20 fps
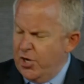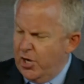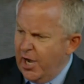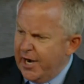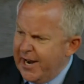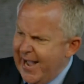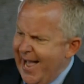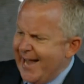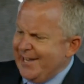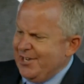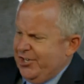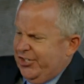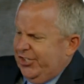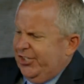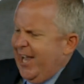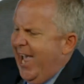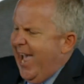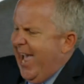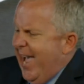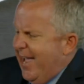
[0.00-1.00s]
you got to
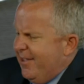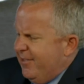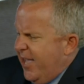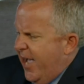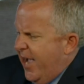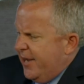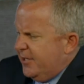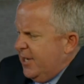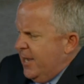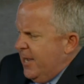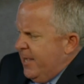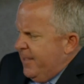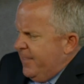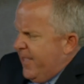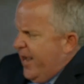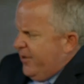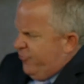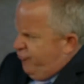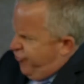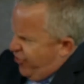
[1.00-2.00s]
understand
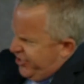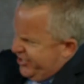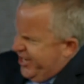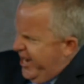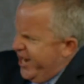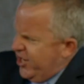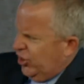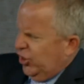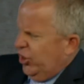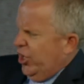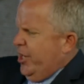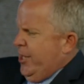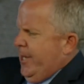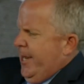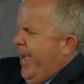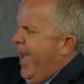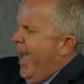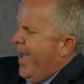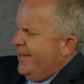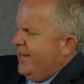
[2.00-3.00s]
that
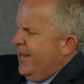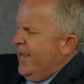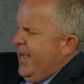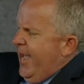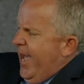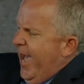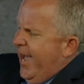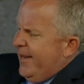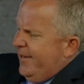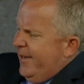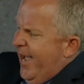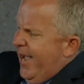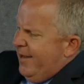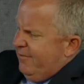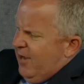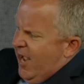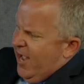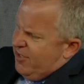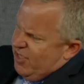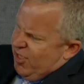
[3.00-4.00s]
tradition and
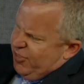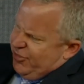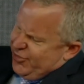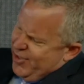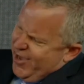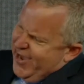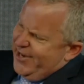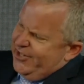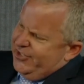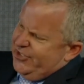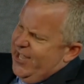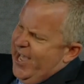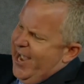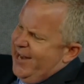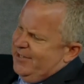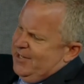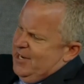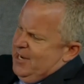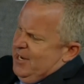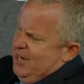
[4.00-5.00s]
the things
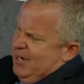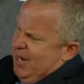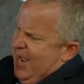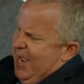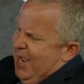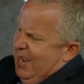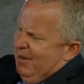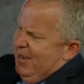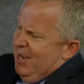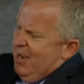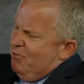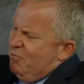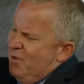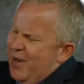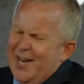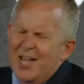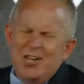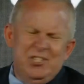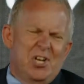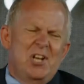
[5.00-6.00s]
that
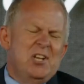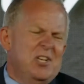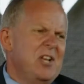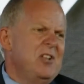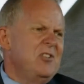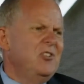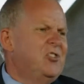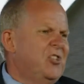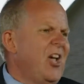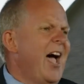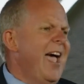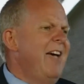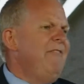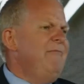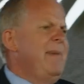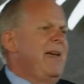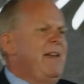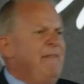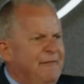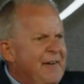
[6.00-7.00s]
religion didn't save
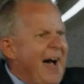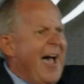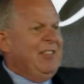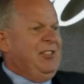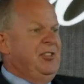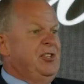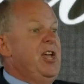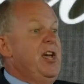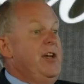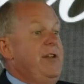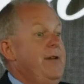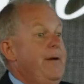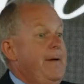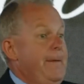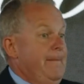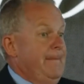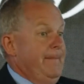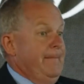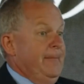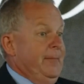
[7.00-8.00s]
me, faith did.
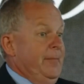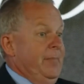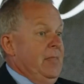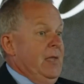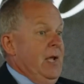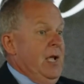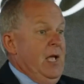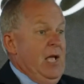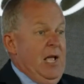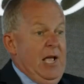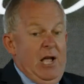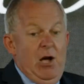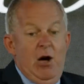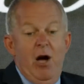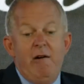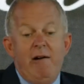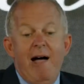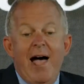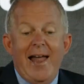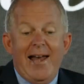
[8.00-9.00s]

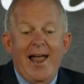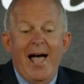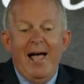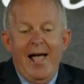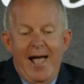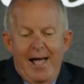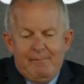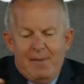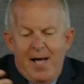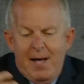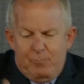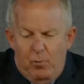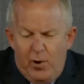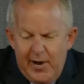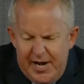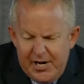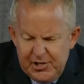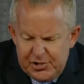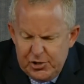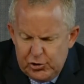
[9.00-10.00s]
All right, I'm
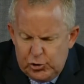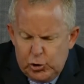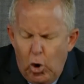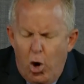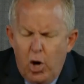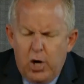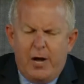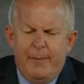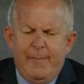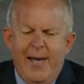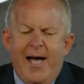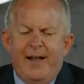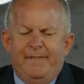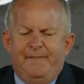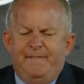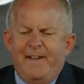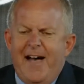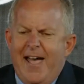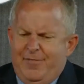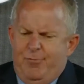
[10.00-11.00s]
wanting to talk about
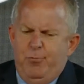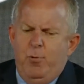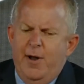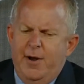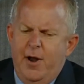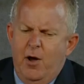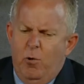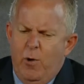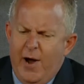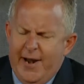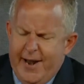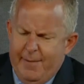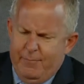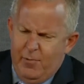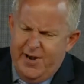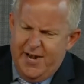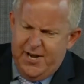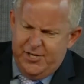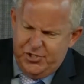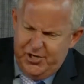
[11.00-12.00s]
faith 101. I'm
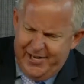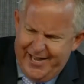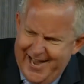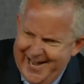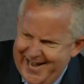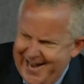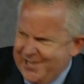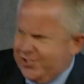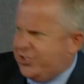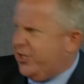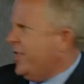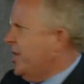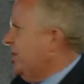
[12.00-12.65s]
wanting to get into